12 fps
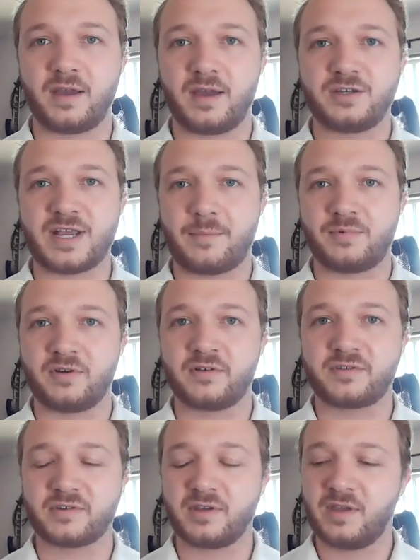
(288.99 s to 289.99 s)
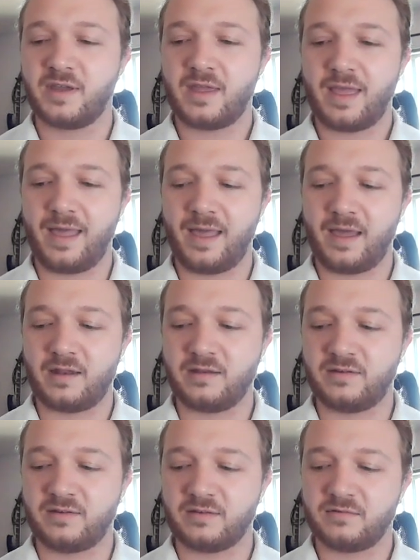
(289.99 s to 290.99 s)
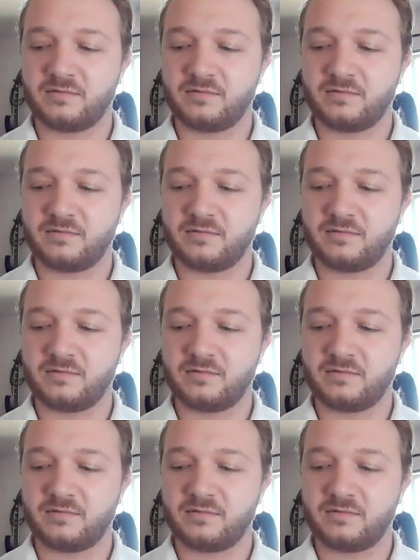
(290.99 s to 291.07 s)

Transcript: uh, chapters, and